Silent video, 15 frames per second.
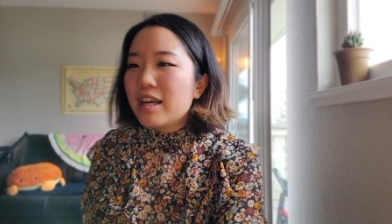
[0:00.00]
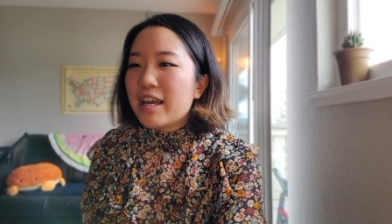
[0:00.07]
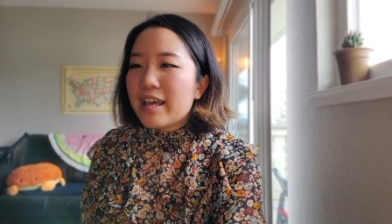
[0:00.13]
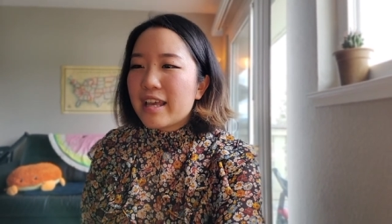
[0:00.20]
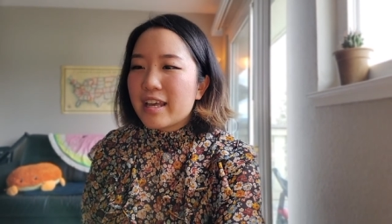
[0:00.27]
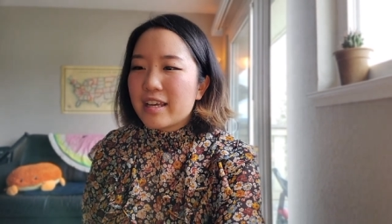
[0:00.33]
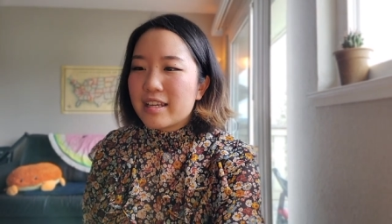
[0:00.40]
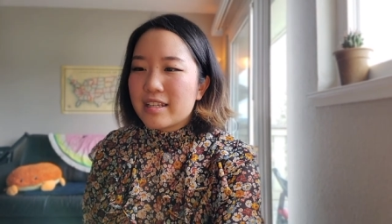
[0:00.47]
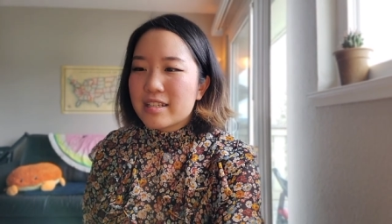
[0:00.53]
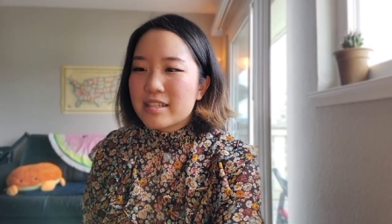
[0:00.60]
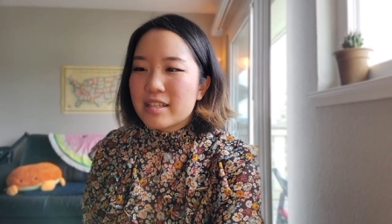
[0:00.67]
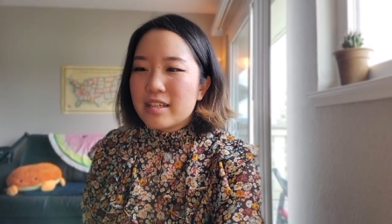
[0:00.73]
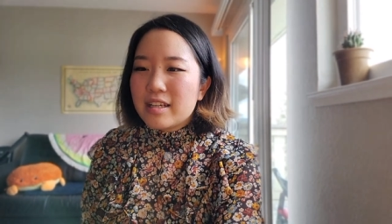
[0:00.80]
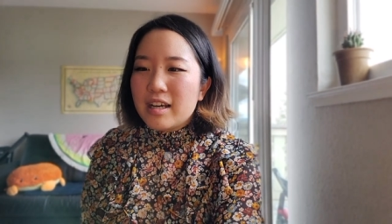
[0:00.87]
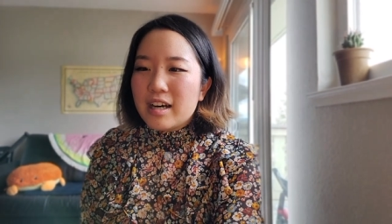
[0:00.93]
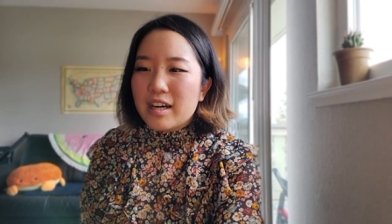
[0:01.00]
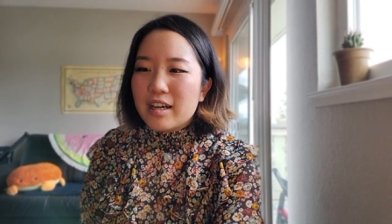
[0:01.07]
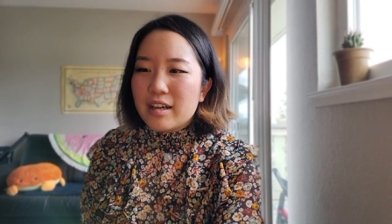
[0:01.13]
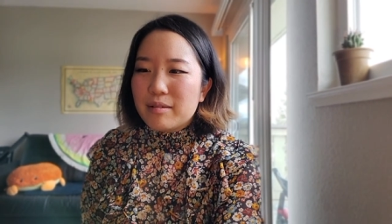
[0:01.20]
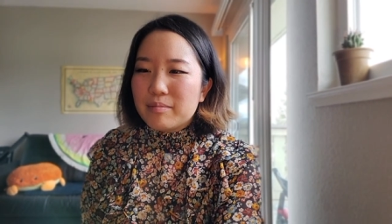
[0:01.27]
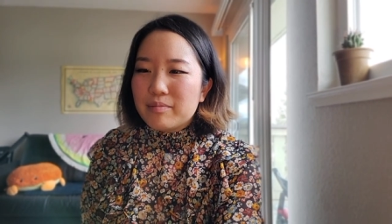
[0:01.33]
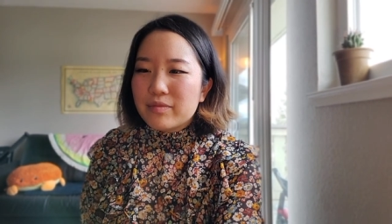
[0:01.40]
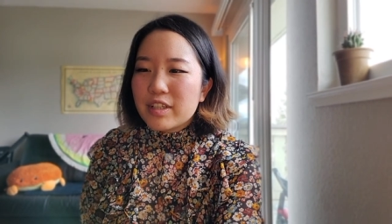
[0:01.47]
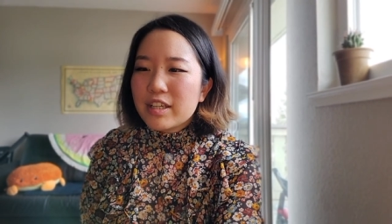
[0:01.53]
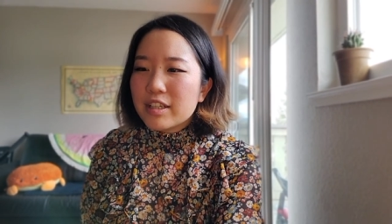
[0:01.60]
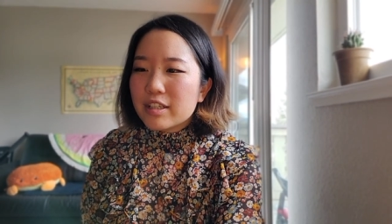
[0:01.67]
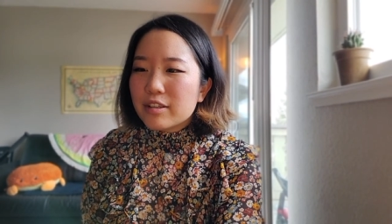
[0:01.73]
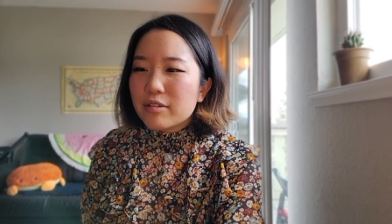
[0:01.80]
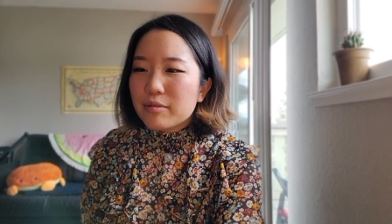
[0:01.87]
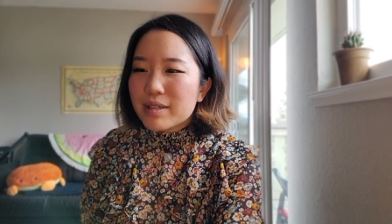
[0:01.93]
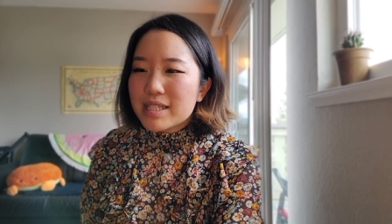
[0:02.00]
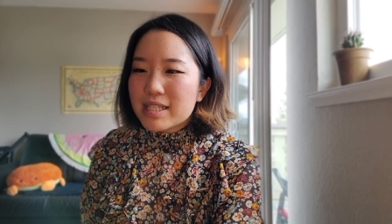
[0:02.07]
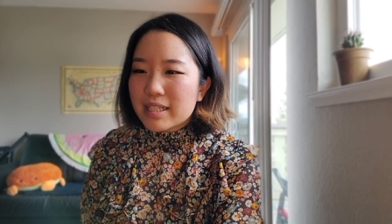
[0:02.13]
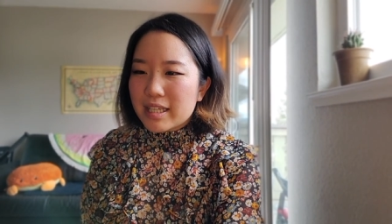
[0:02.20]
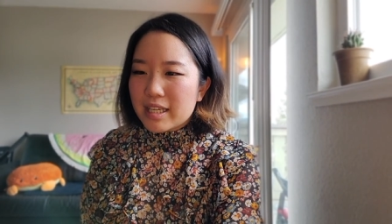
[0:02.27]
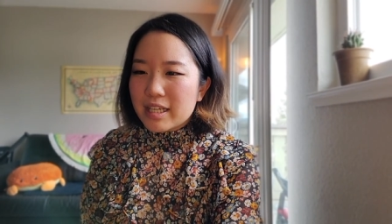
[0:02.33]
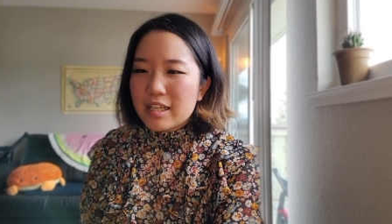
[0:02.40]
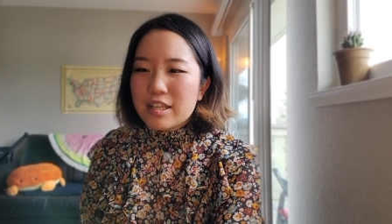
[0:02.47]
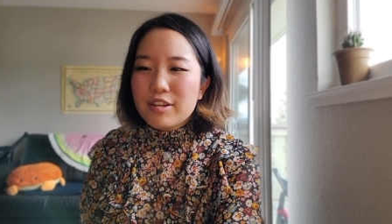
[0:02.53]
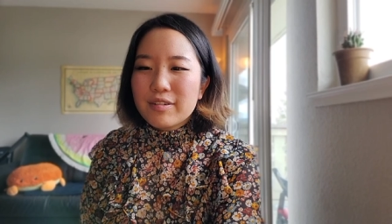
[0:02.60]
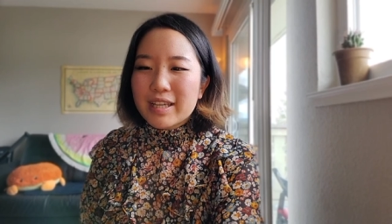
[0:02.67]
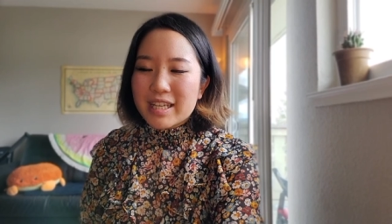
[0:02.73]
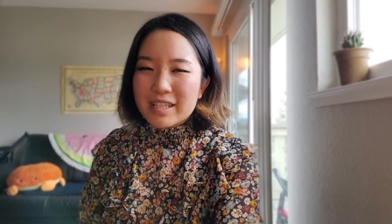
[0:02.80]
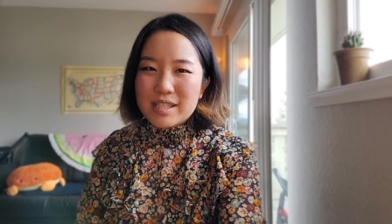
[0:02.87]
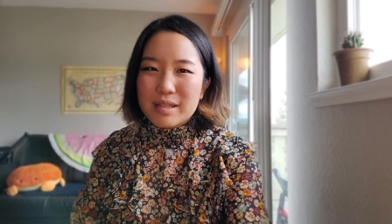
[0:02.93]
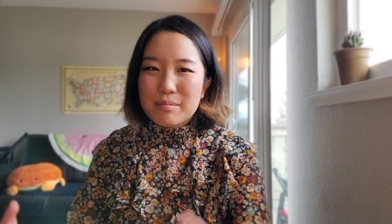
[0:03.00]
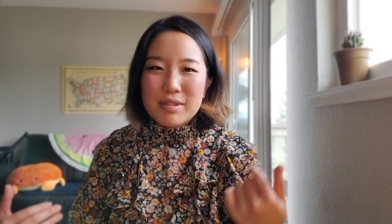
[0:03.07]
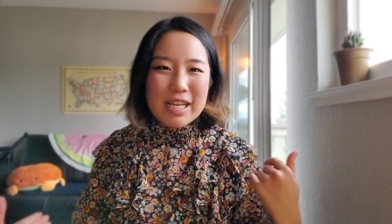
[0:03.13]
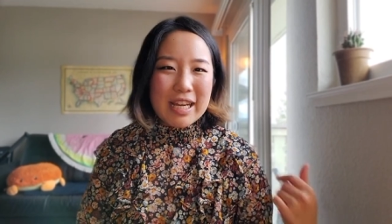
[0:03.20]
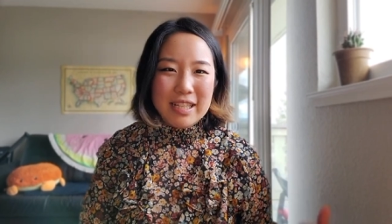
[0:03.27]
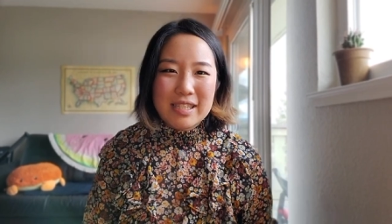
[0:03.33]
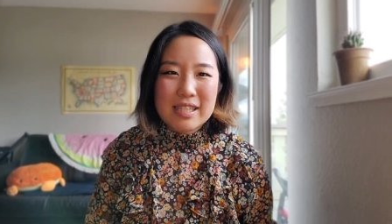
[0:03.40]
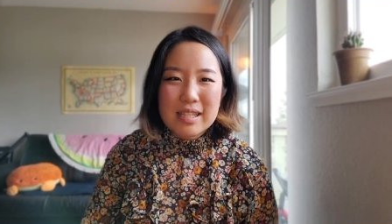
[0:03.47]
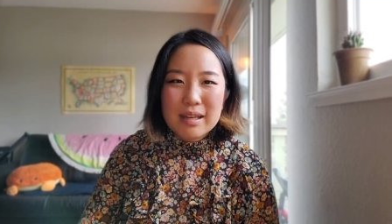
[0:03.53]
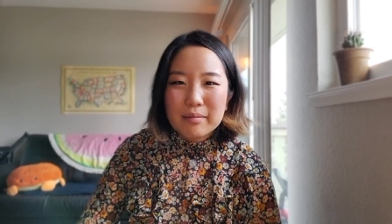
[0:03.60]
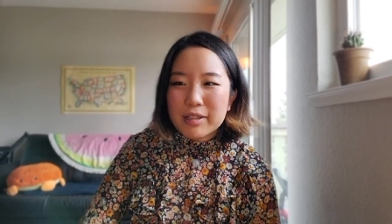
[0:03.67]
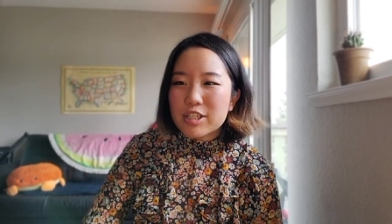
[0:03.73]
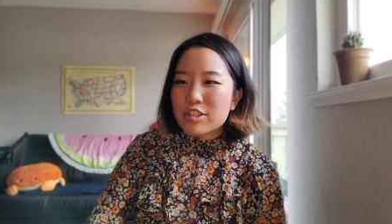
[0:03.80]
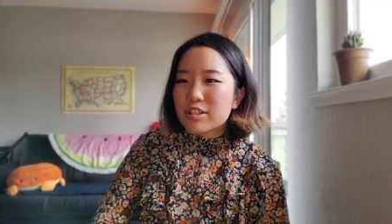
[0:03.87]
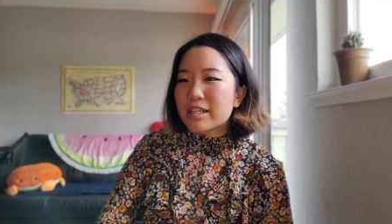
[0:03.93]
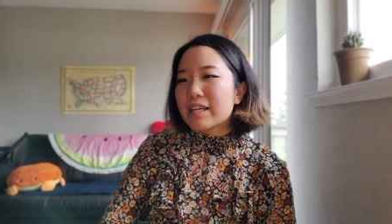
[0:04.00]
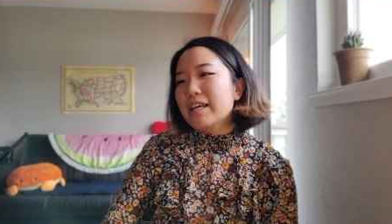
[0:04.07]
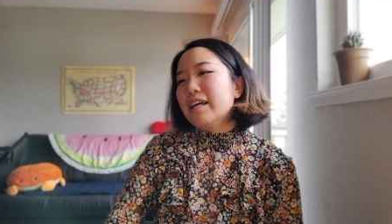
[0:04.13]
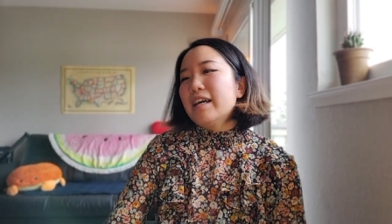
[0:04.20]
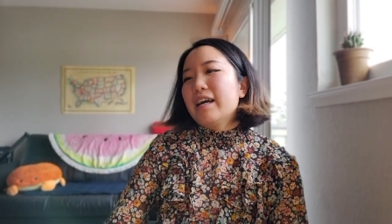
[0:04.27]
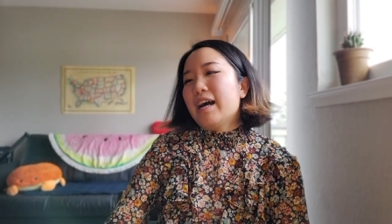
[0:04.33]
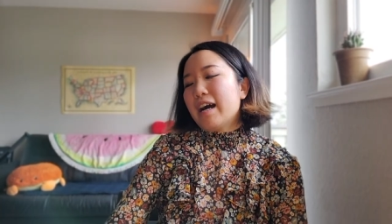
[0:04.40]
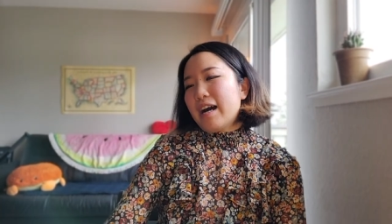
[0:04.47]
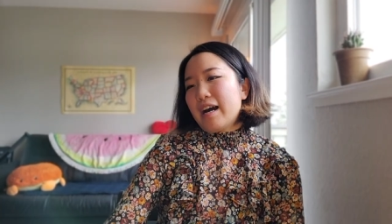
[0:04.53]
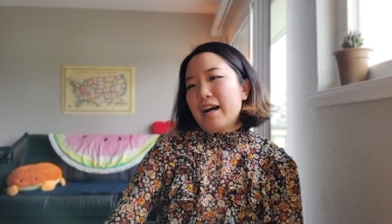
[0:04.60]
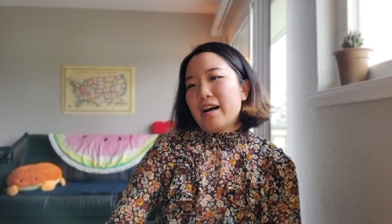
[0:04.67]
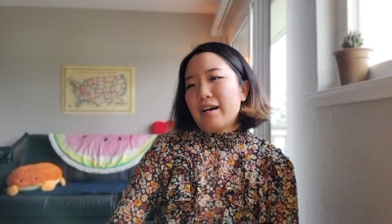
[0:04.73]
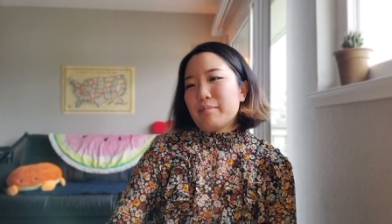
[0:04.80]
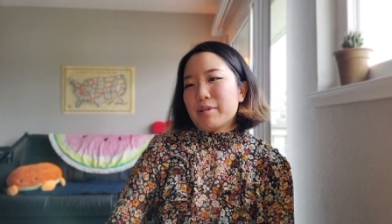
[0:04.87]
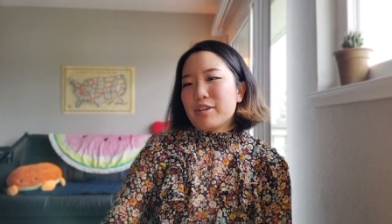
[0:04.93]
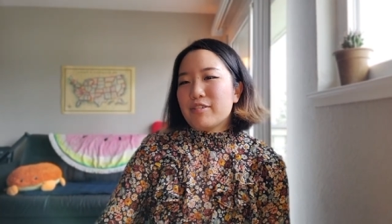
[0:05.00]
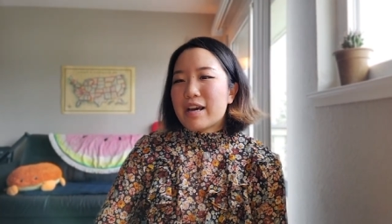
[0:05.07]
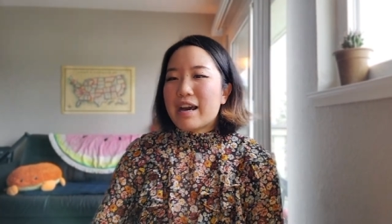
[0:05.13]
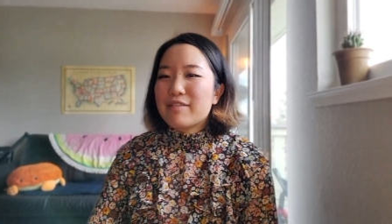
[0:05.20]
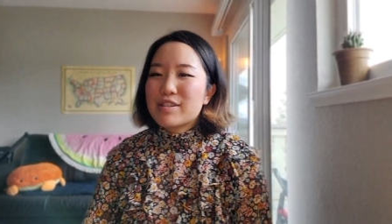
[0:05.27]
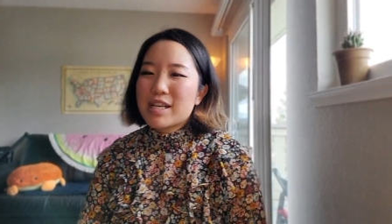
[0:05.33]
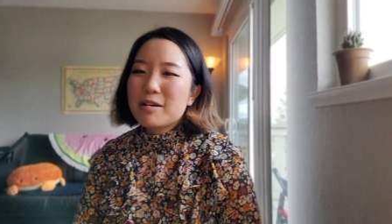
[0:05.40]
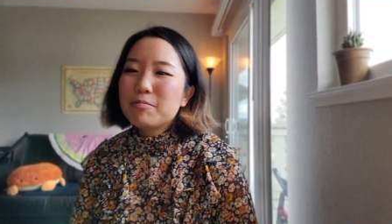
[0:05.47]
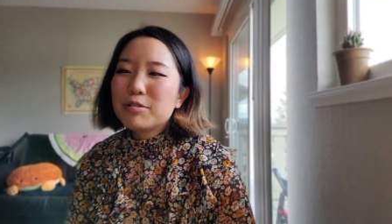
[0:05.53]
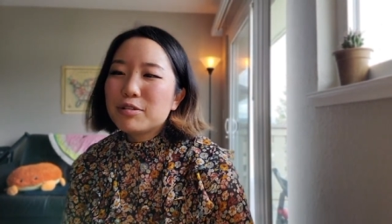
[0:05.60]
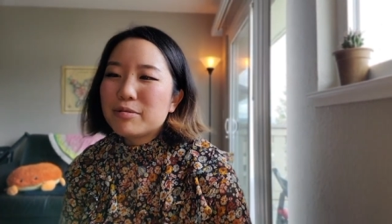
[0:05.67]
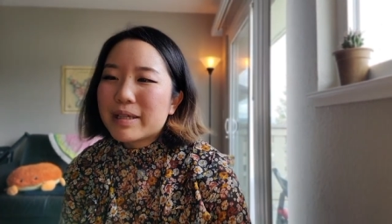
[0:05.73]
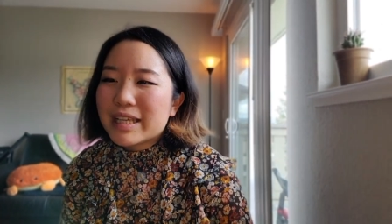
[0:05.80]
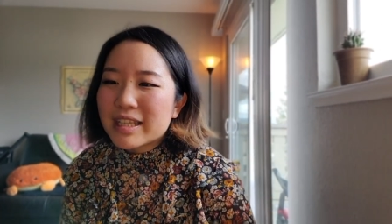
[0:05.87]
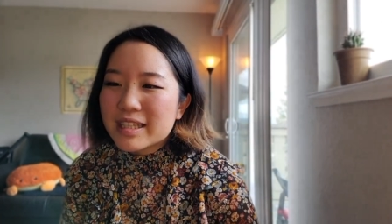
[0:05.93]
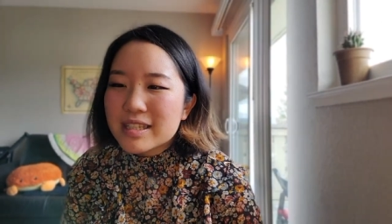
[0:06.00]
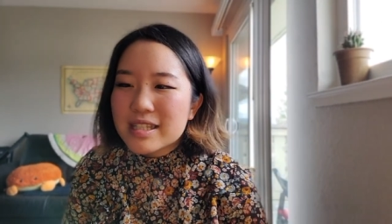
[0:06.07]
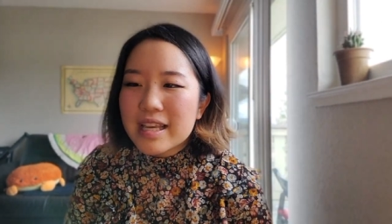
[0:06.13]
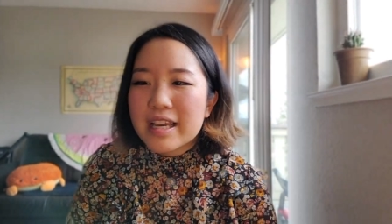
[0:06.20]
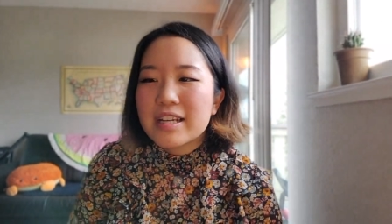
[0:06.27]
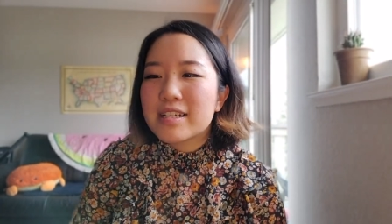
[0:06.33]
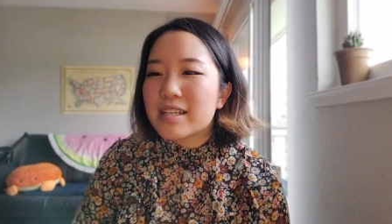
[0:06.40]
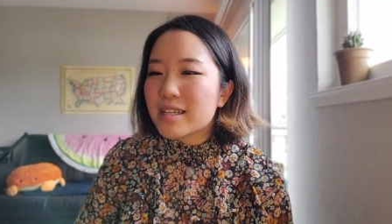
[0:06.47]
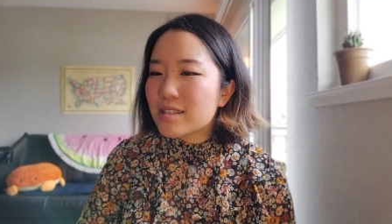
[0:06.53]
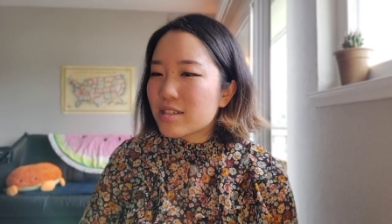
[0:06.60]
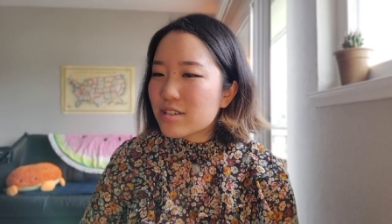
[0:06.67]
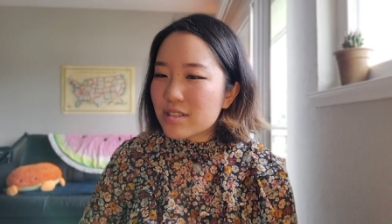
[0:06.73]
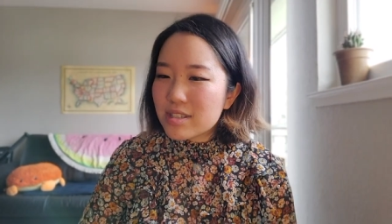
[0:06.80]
And um, you know, once again, you get some Texas imagery, um, you have tumbleweeds and desert